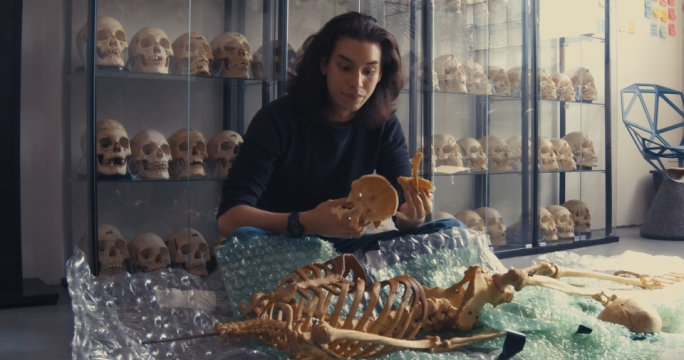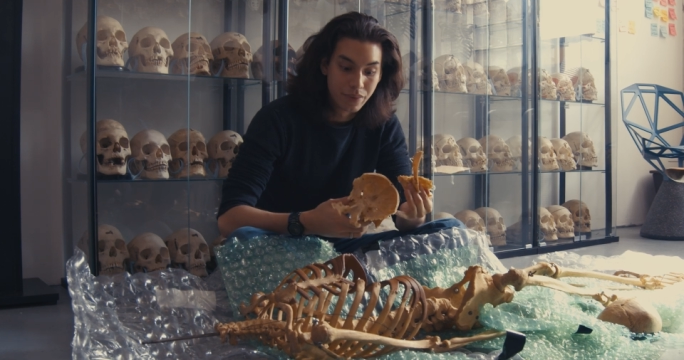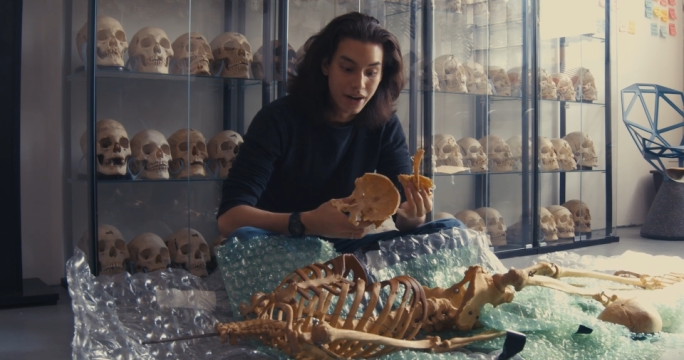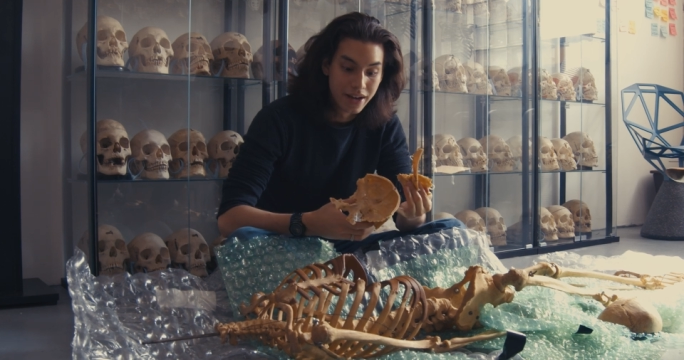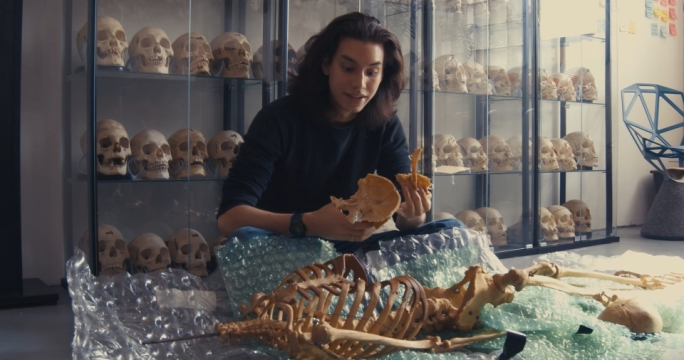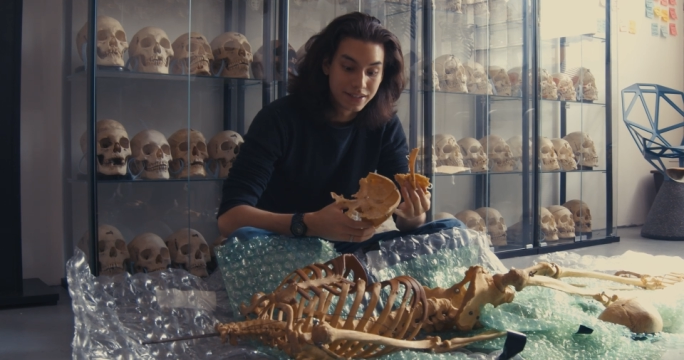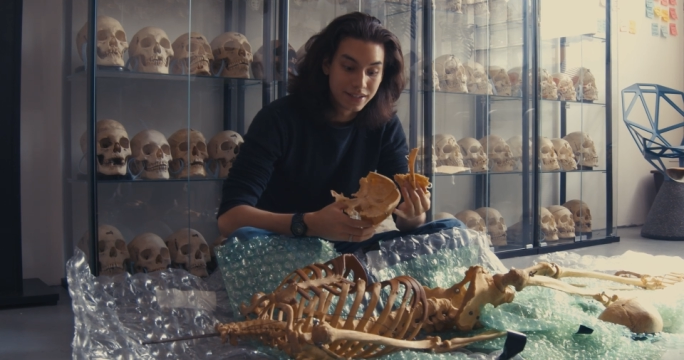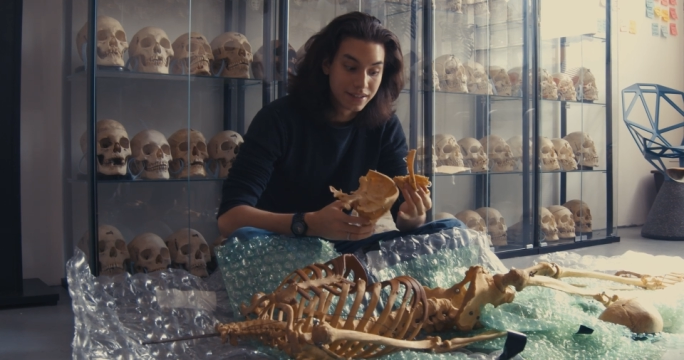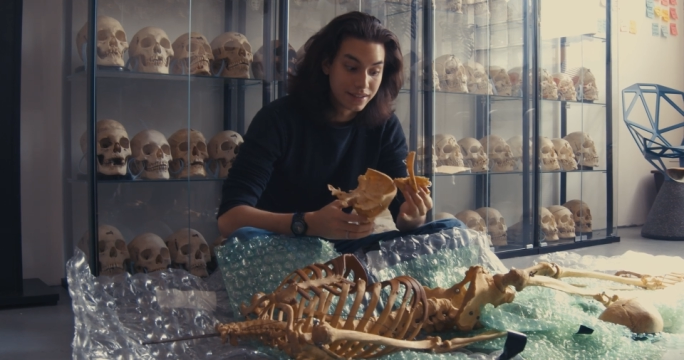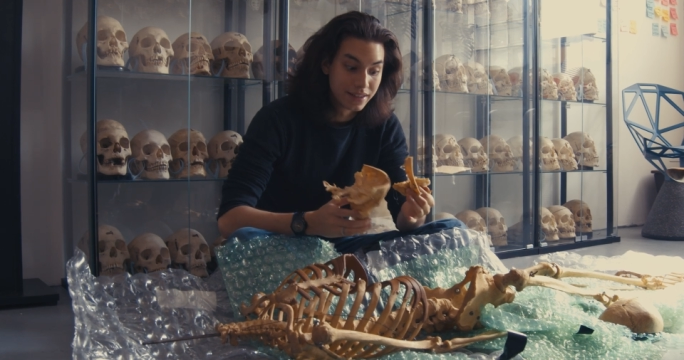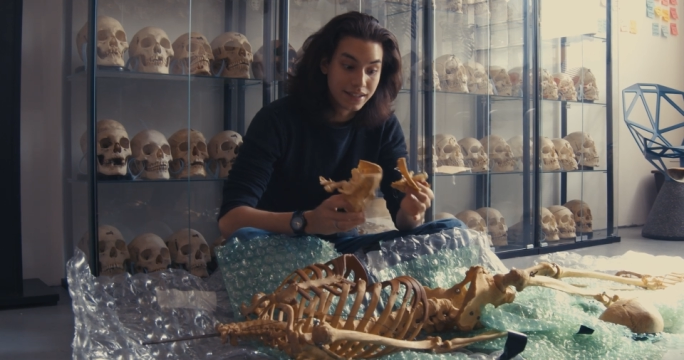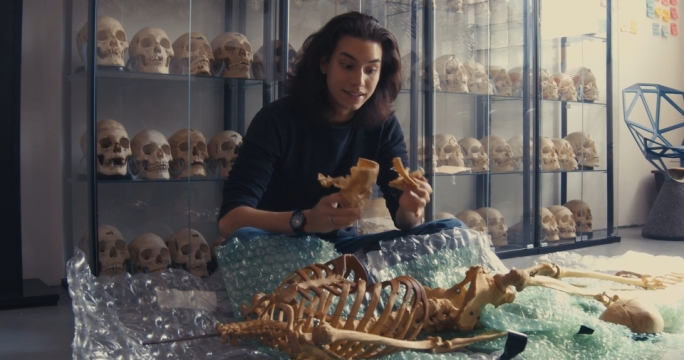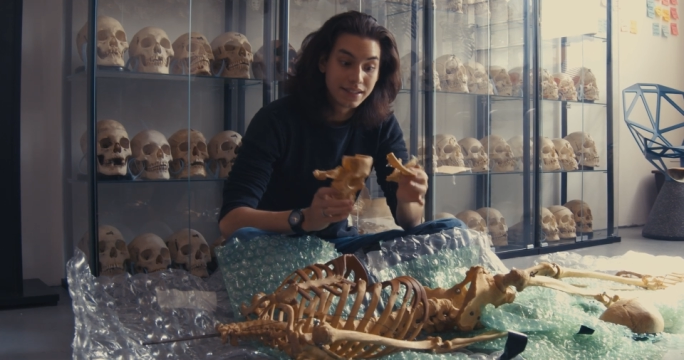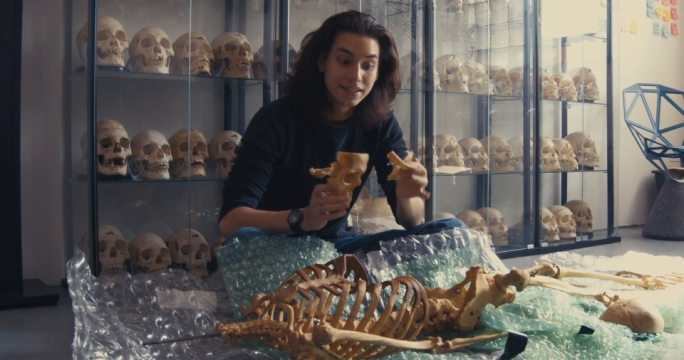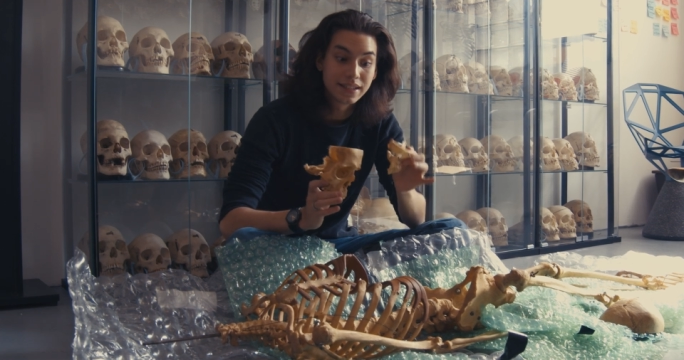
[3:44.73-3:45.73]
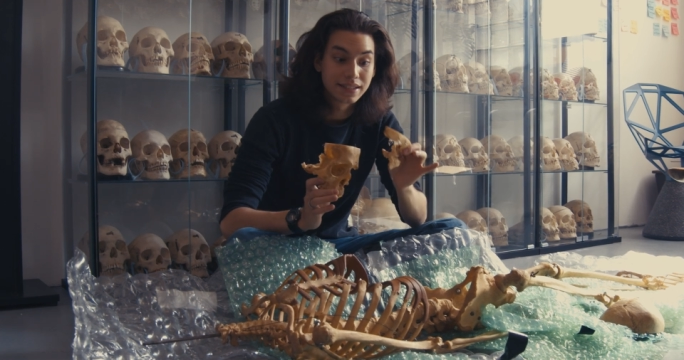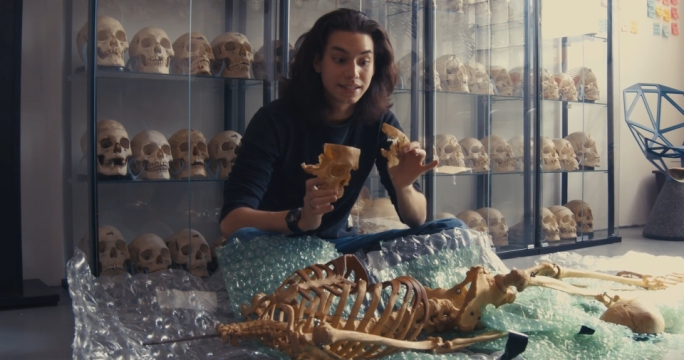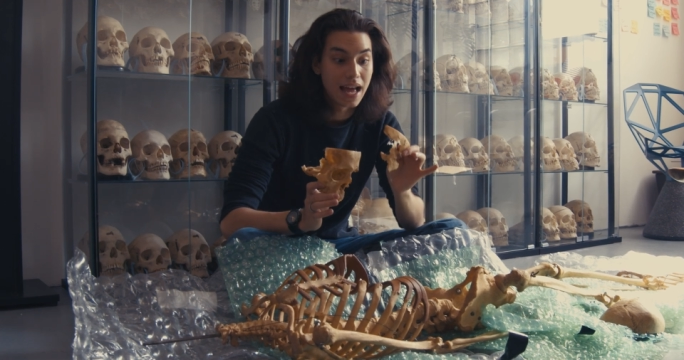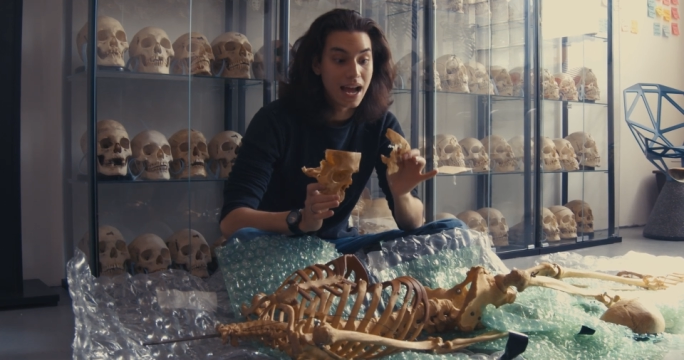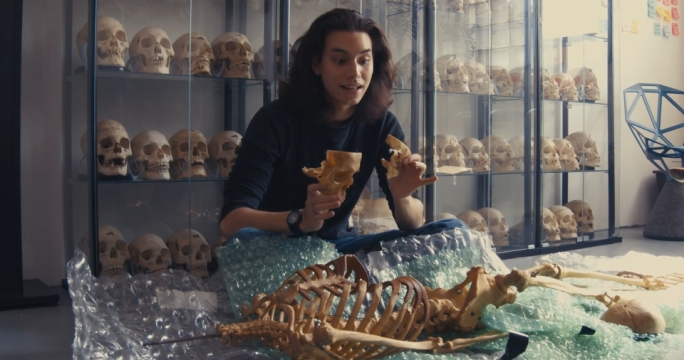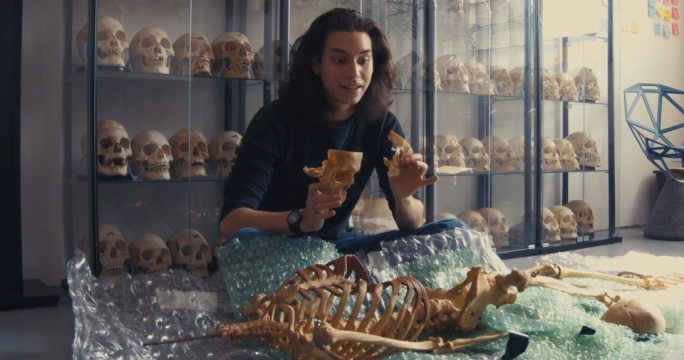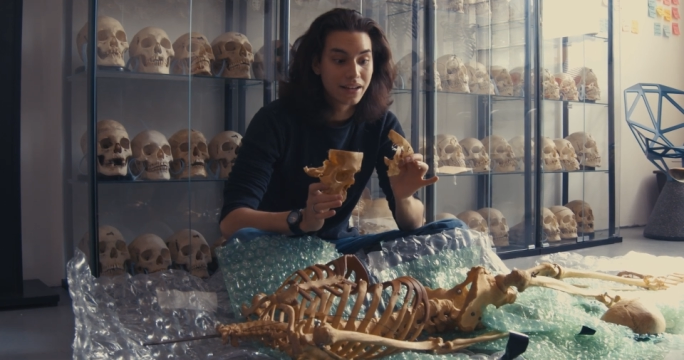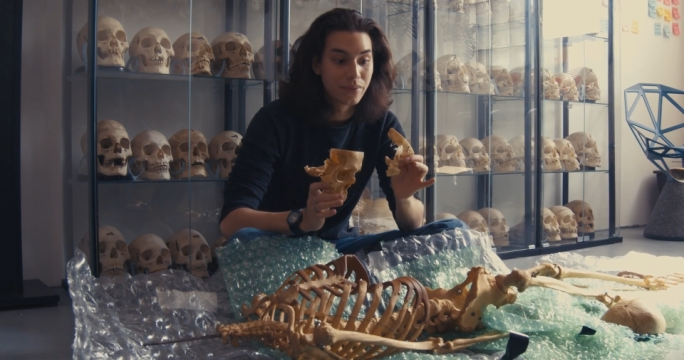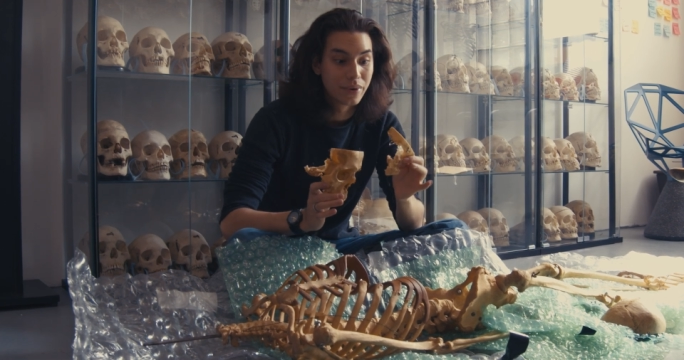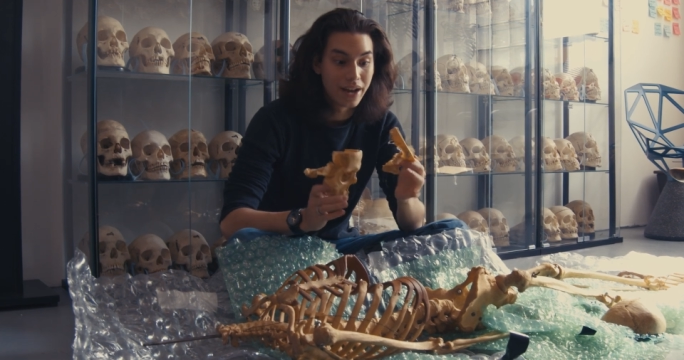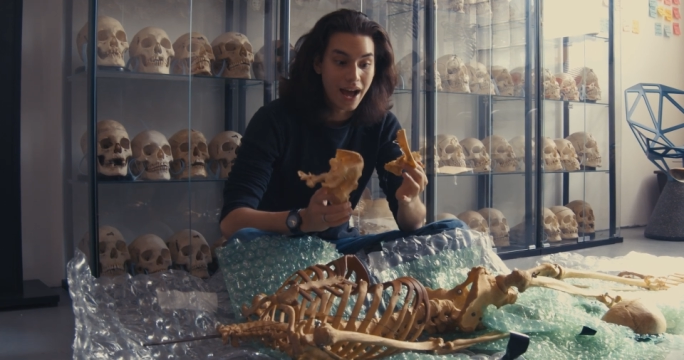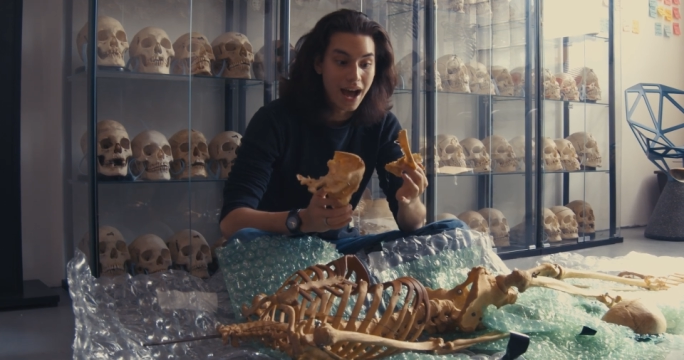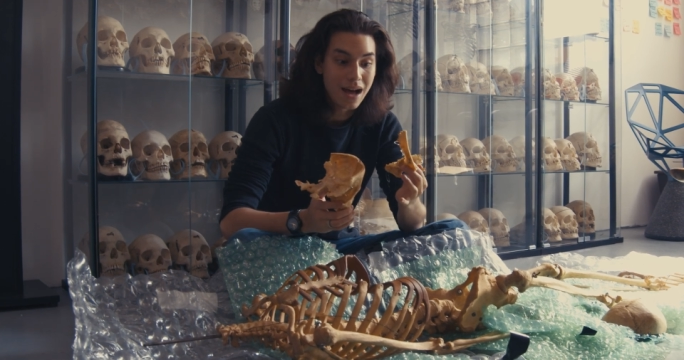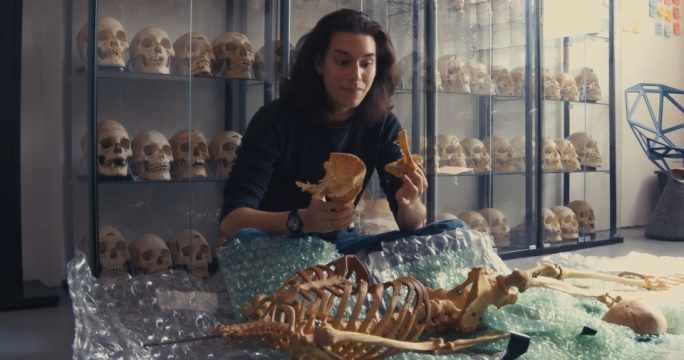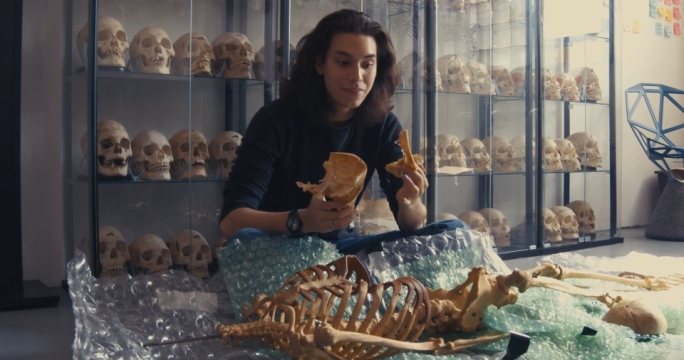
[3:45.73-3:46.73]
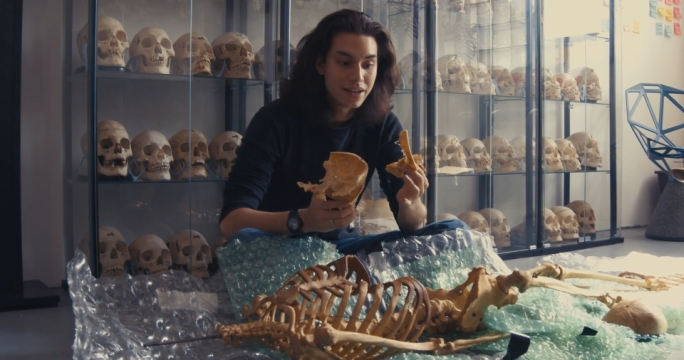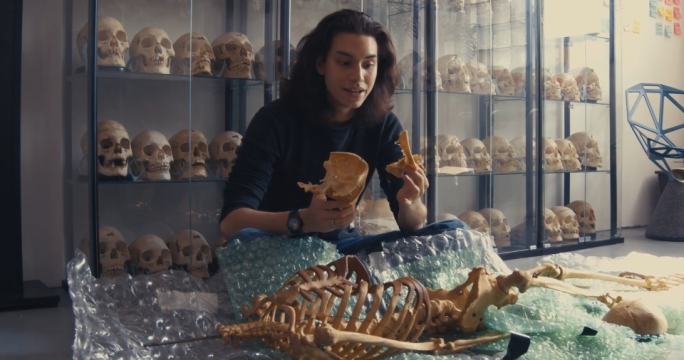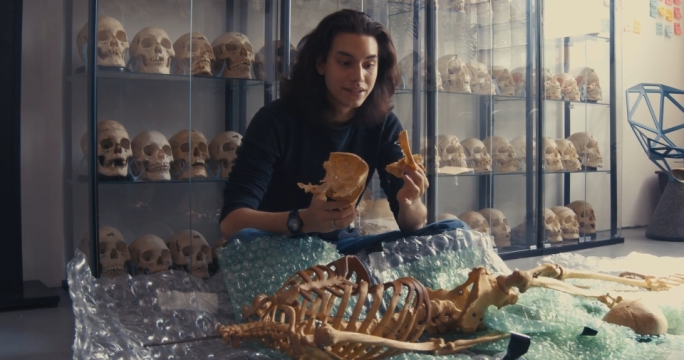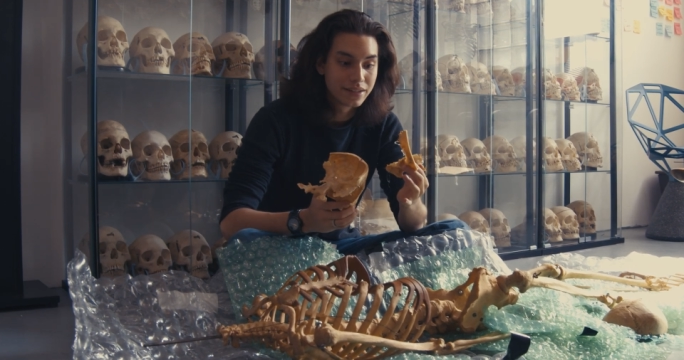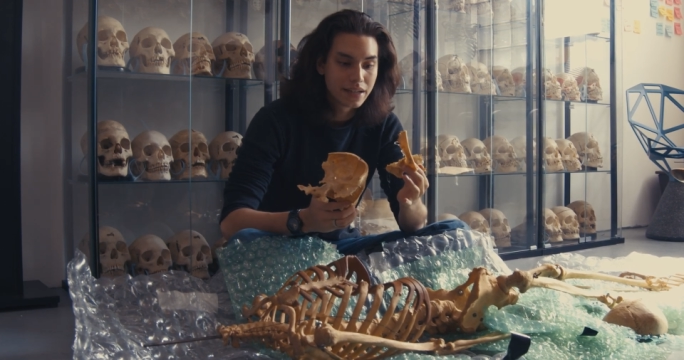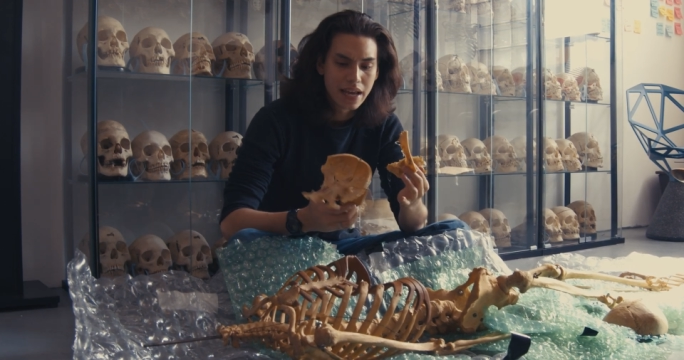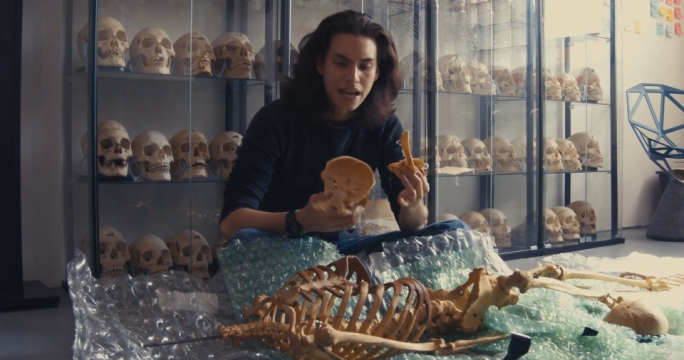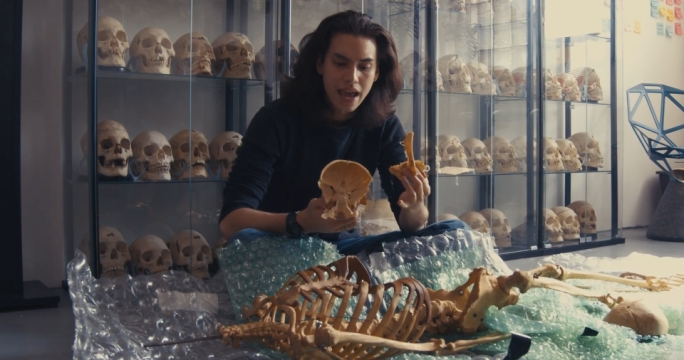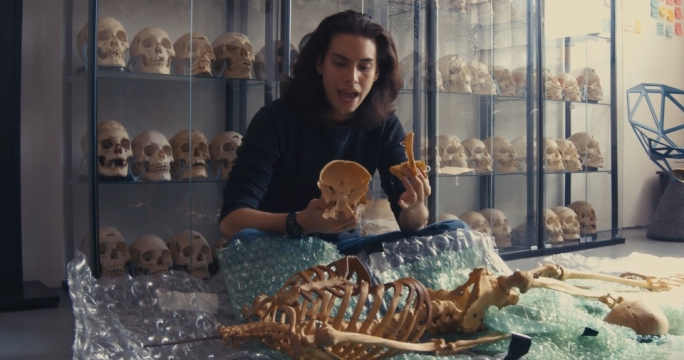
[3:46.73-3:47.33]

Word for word: but this is exactly what happened.